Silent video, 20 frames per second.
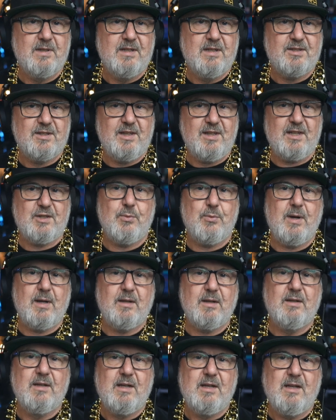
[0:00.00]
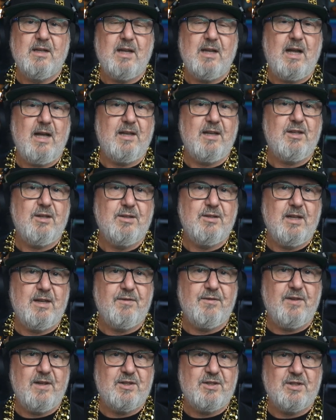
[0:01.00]
So that's one unique
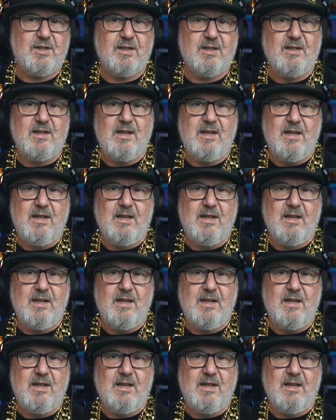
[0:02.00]
feature.